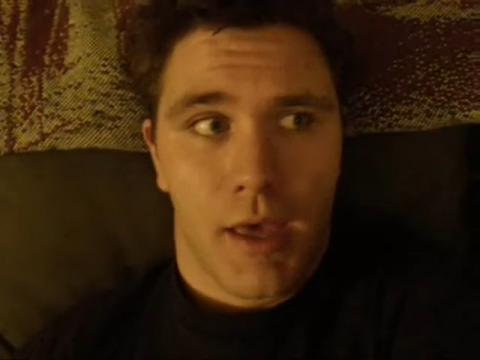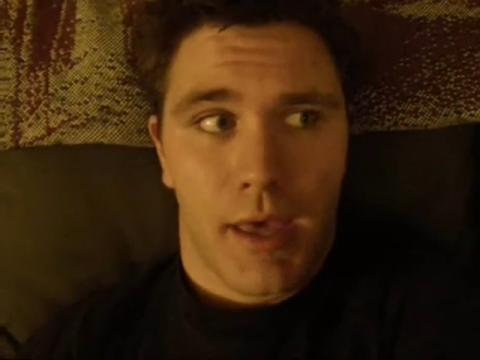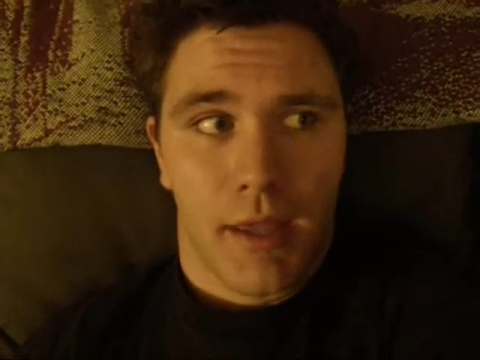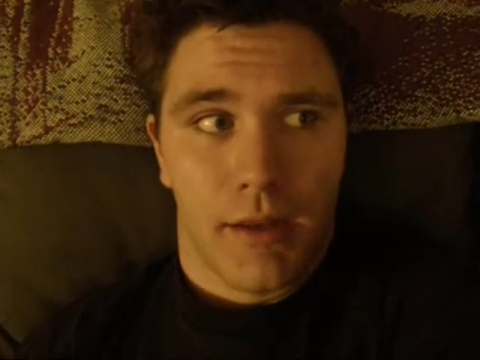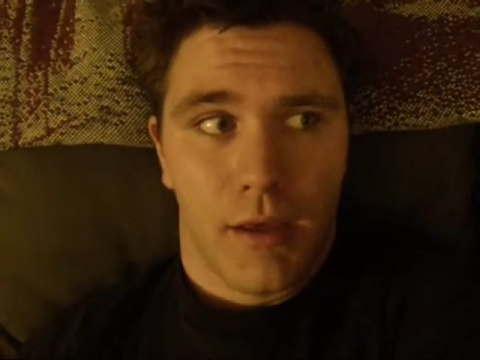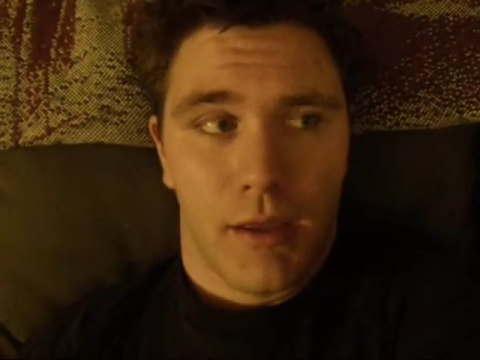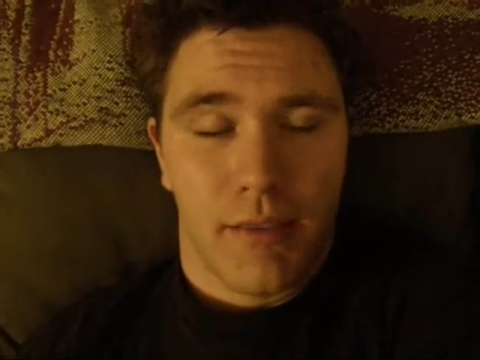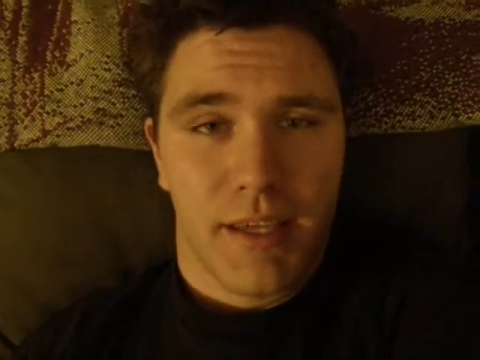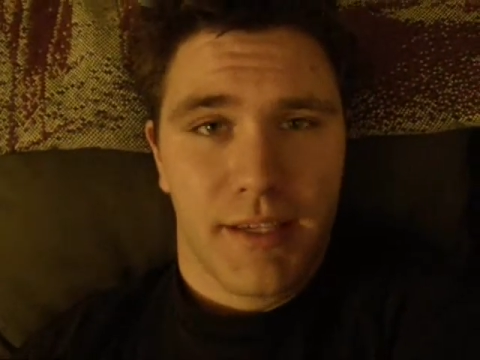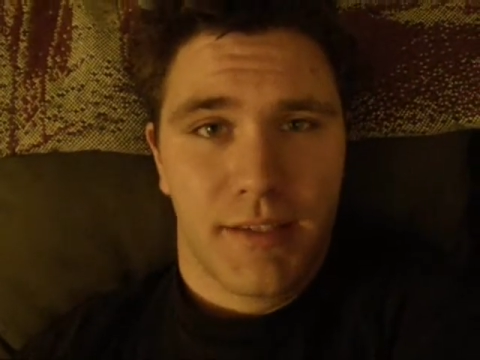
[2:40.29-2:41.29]
And
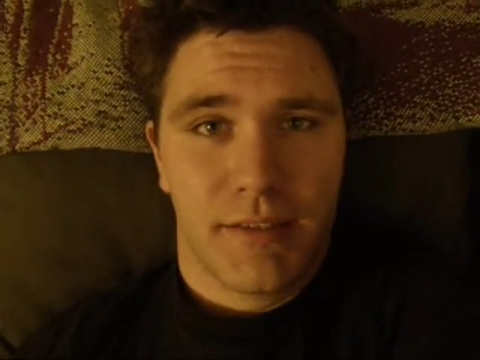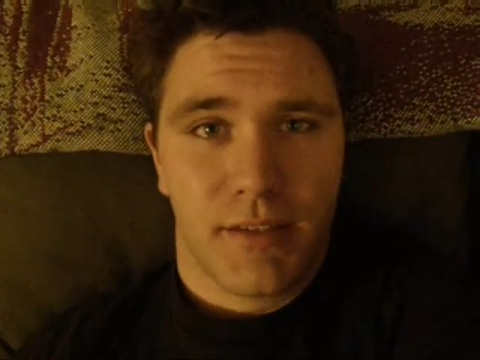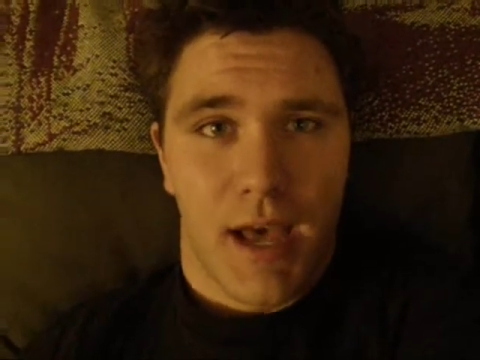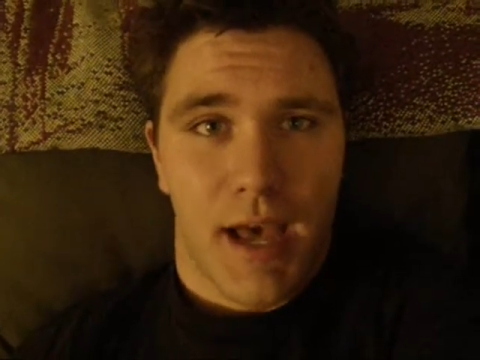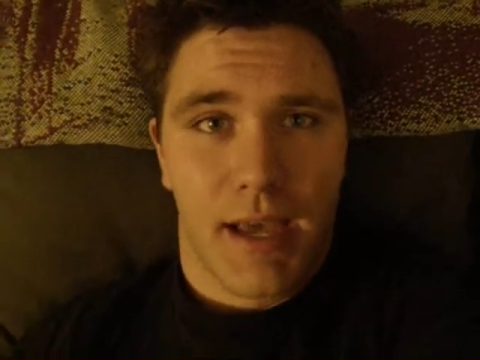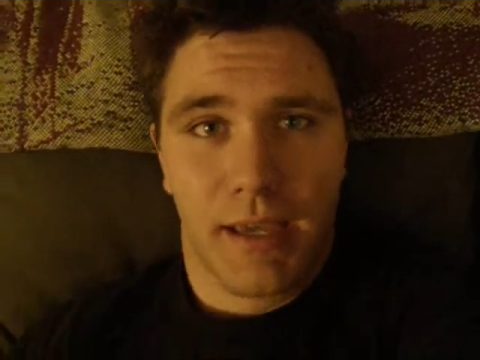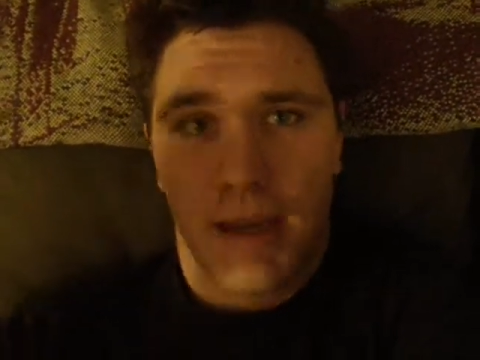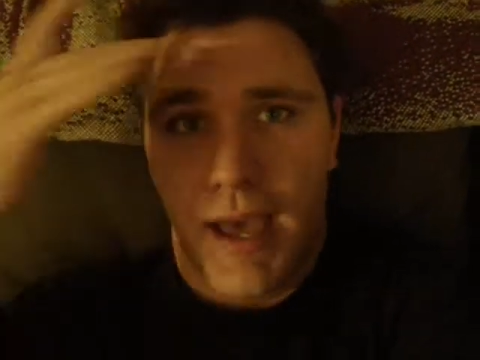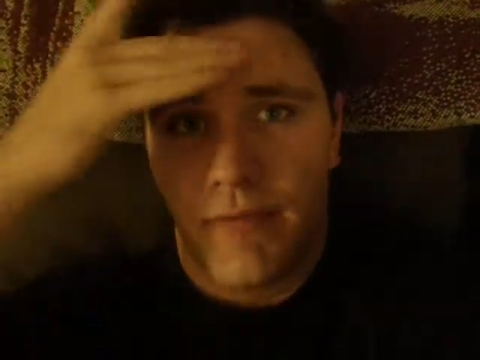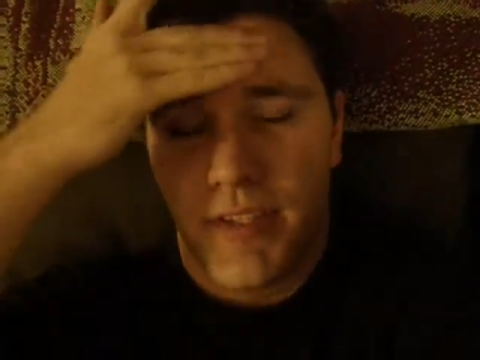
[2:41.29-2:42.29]
this, I
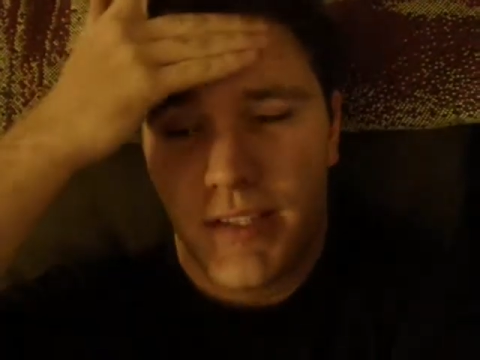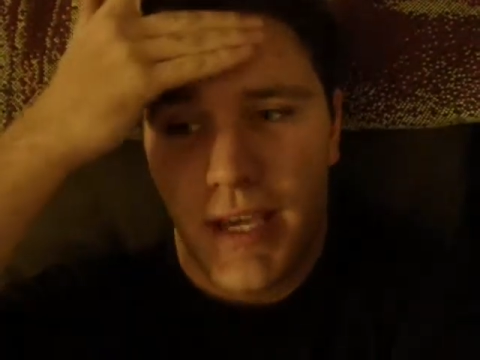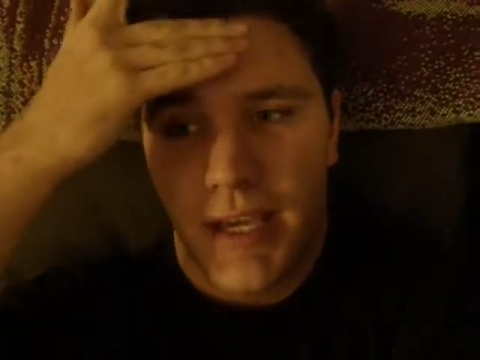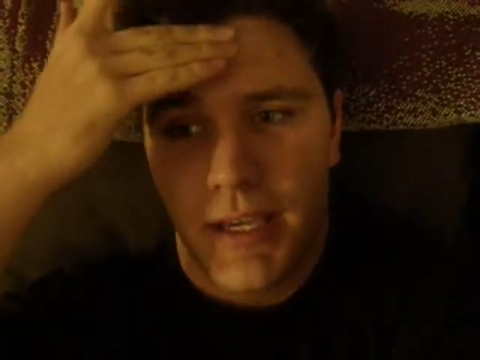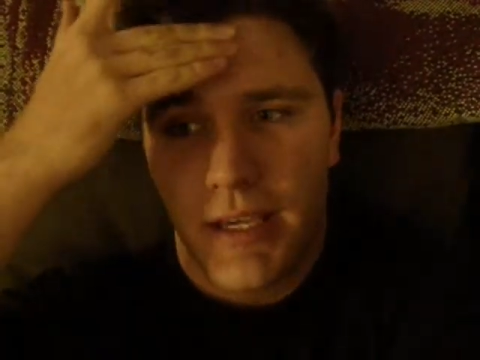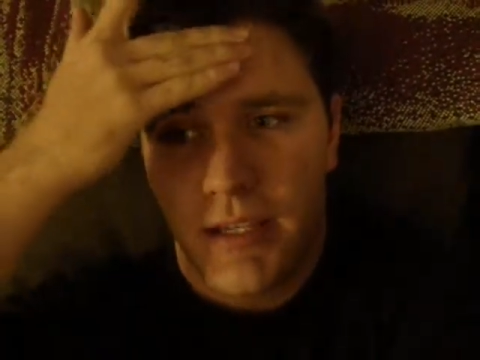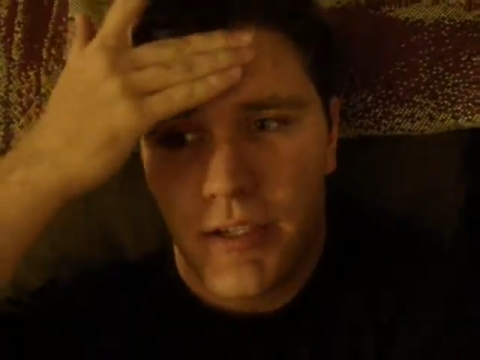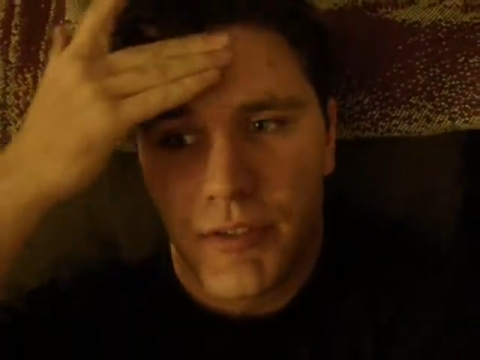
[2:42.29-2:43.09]
have to say,